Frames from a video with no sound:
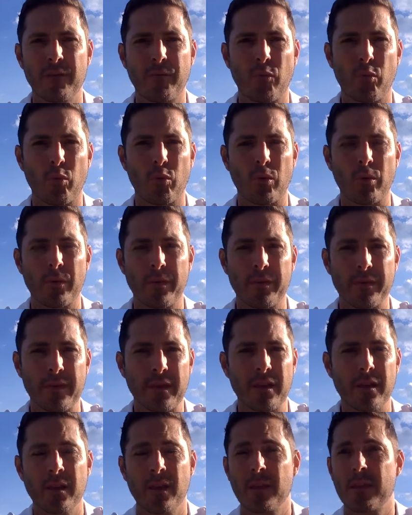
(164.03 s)
for
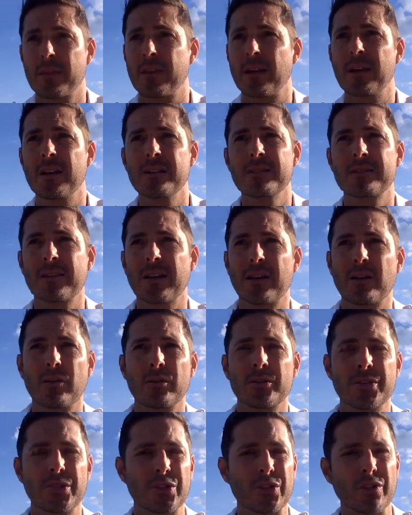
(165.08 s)
the things that
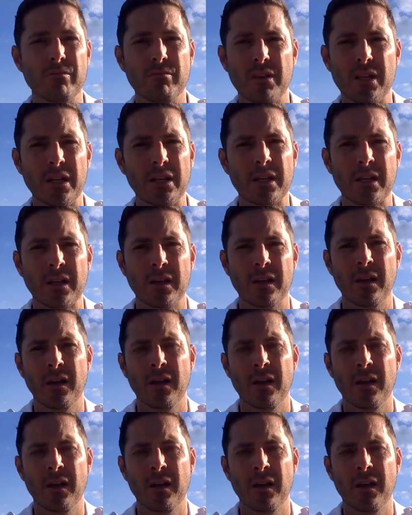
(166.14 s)
are just unique.